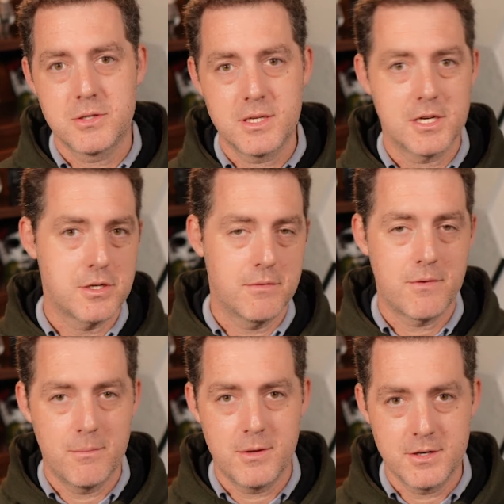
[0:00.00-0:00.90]
reduction
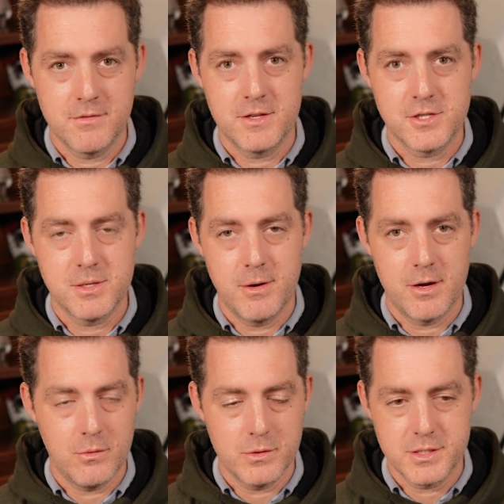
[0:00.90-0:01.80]
from their DaVinci
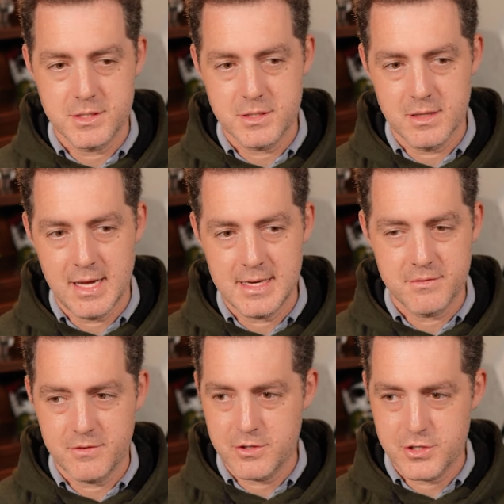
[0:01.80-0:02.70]
model, which is the
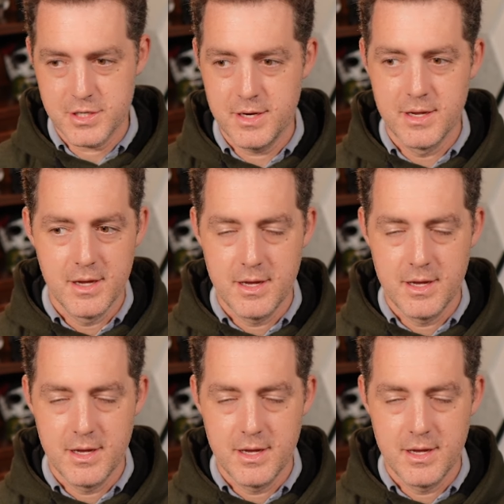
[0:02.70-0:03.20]
last version.